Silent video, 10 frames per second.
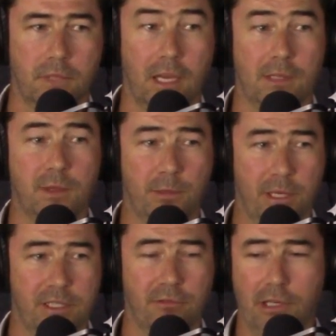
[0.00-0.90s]
It has been a
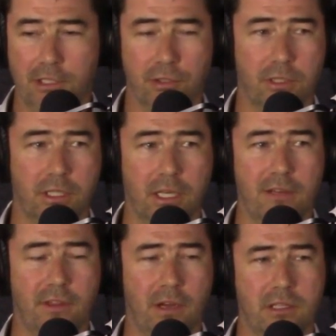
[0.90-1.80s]
pleasure. I really enjoyed it, do,
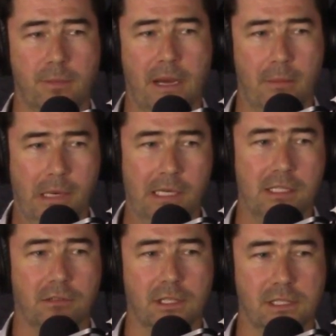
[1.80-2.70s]
even uh, though it's about a million
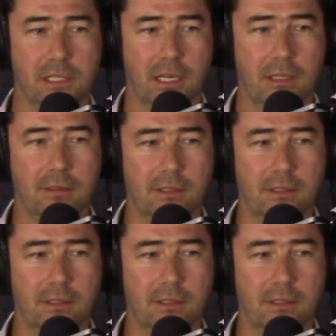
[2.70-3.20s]
degrees in here.